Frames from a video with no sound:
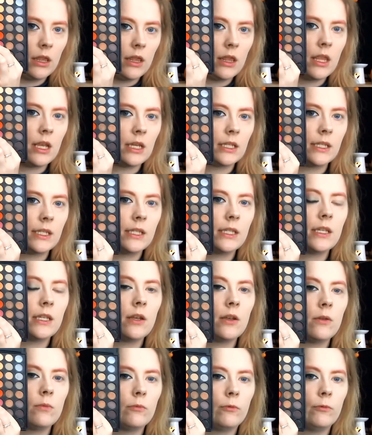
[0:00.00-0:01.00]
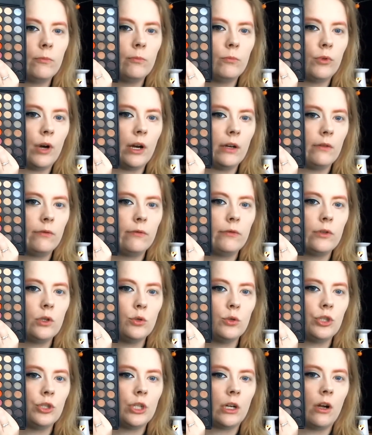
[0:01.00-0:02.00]
this bright
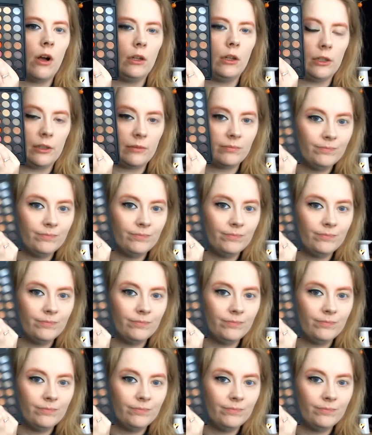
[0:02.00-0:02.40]
fuchsia color.